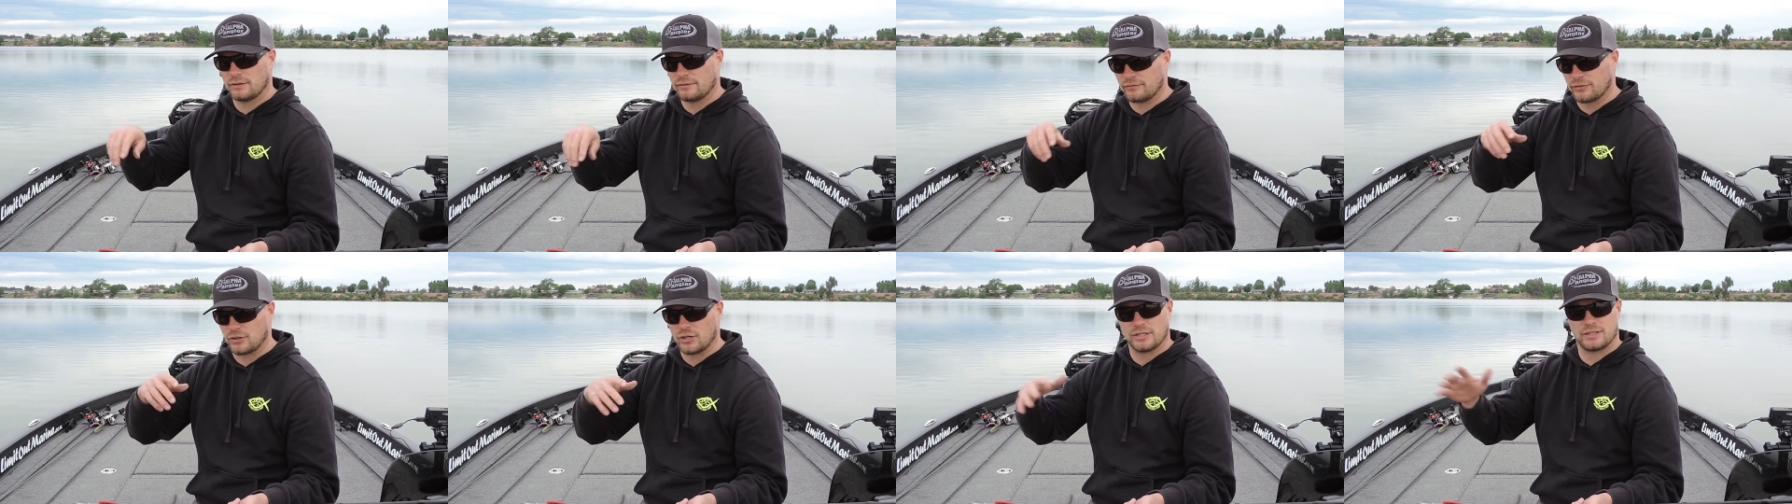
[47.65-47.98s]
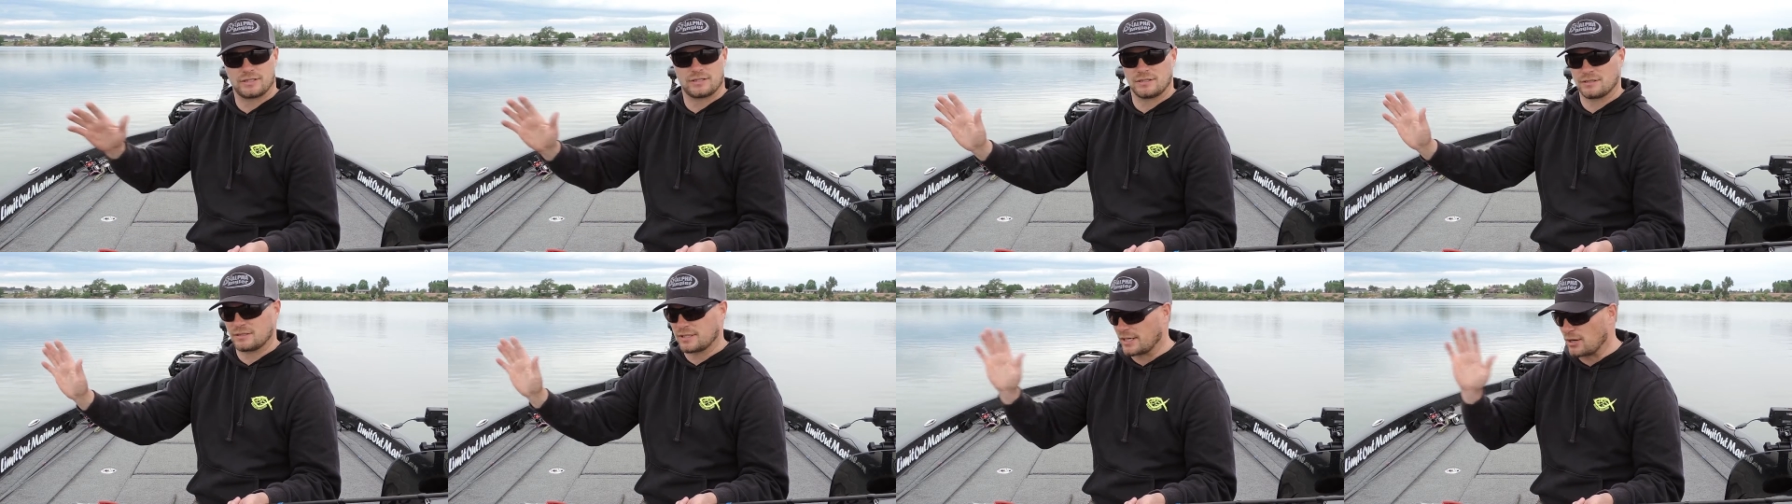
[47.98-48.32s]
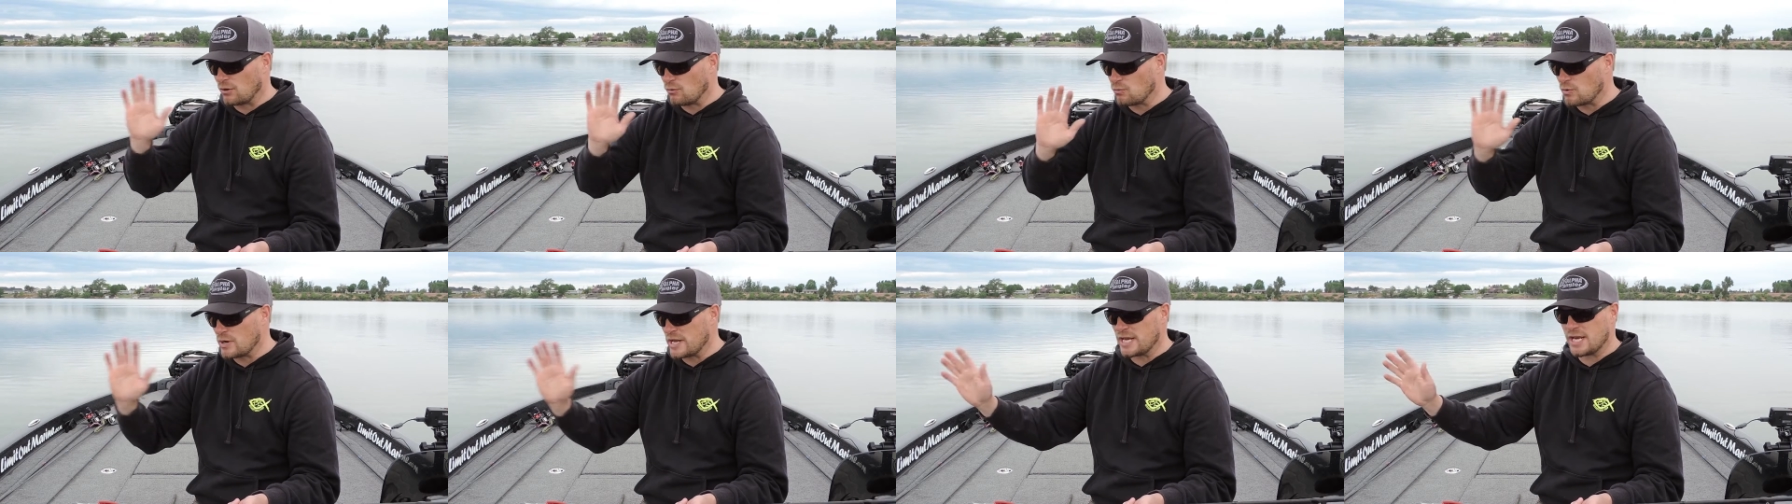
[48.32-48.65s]
for instance, like
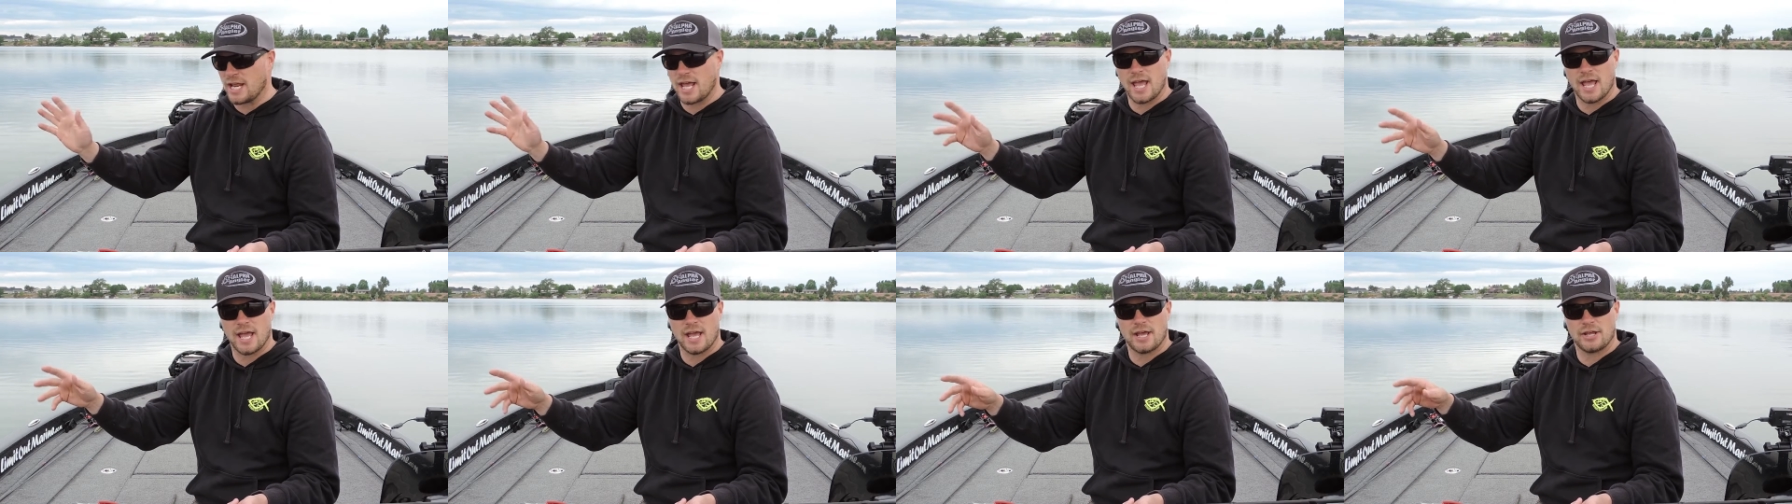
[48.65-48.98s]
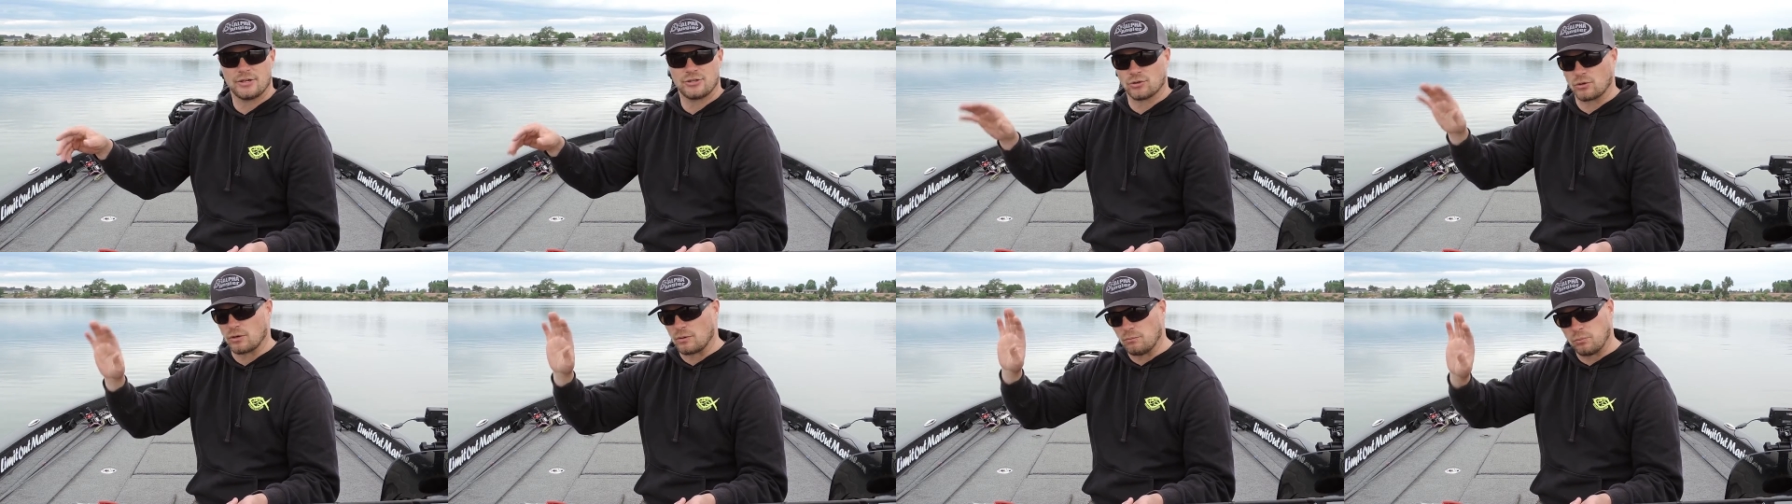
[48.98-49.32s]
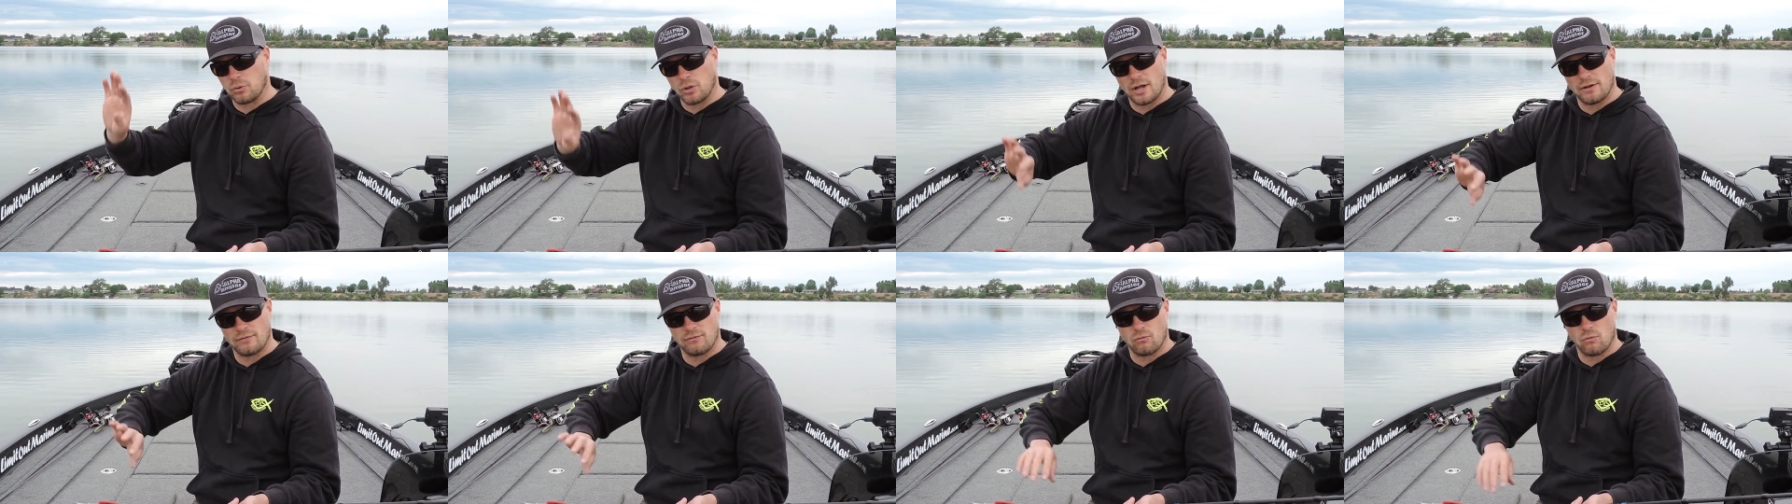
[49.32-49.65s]
a weed edge or a
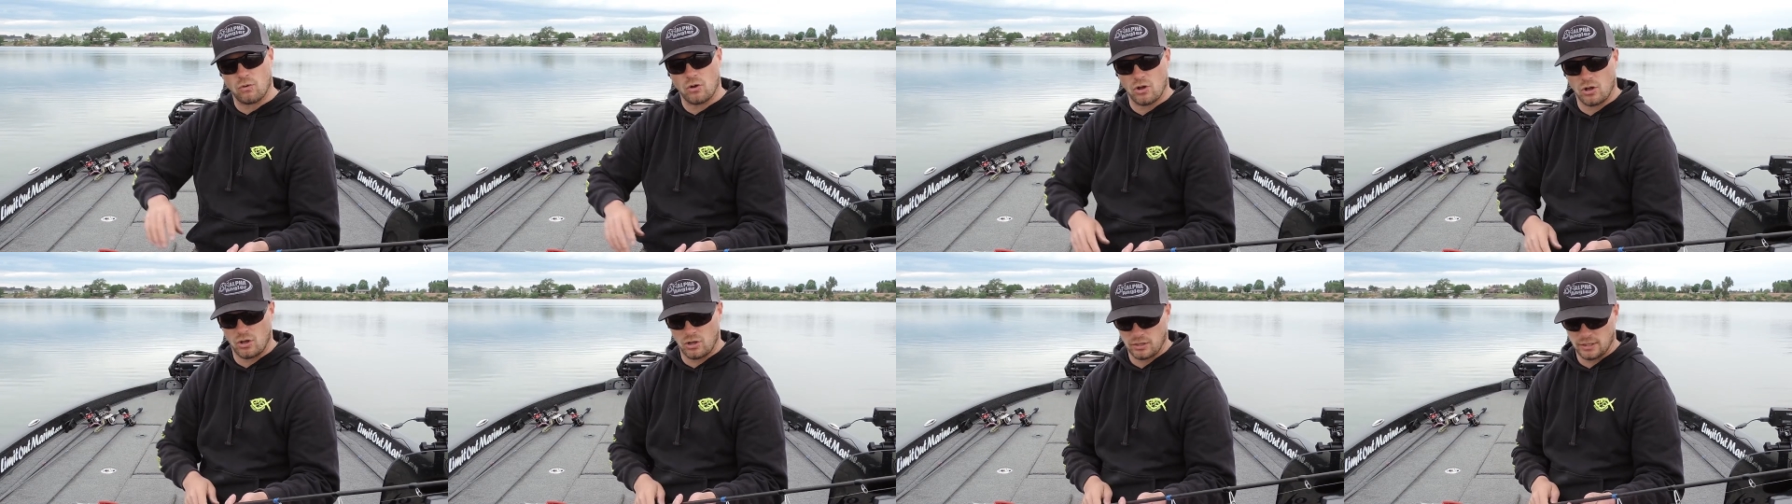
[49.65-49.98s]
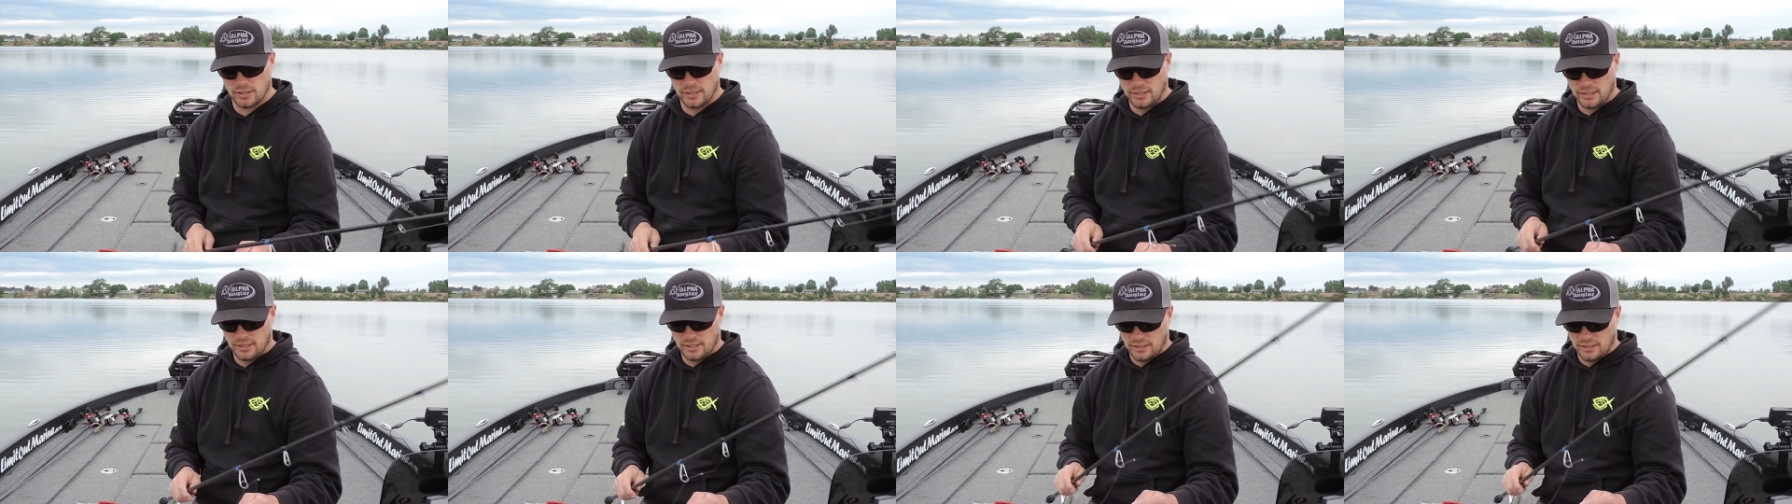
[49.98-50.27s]
bluff wall.